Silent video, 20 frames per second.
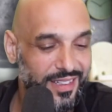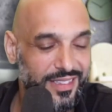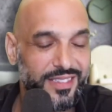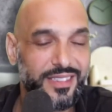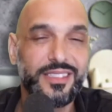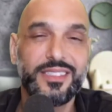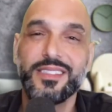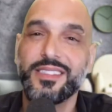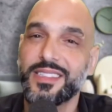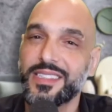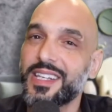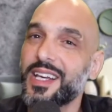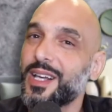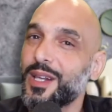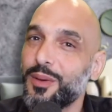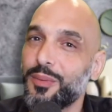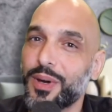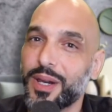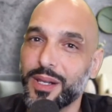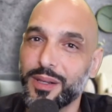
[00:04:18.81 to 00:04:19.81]
This is
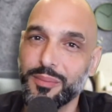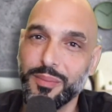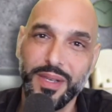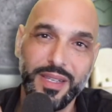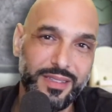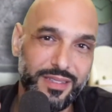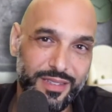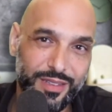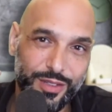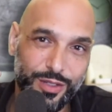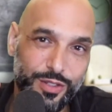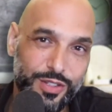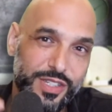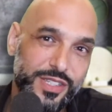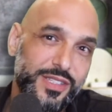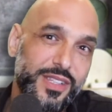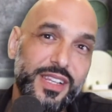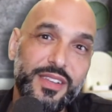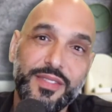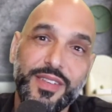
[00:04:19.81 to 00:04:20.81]
exactly what it means. You
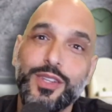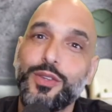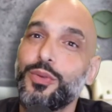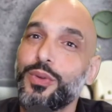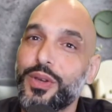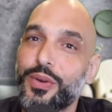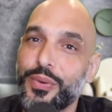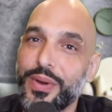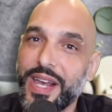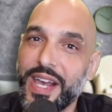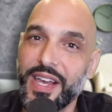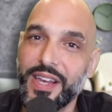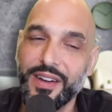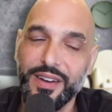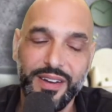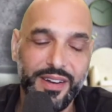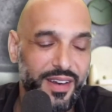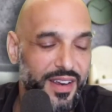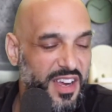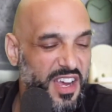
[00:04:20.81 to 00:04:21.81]
just leave it to the
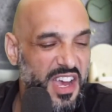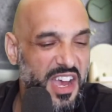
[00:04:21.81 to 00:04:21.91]
Creator.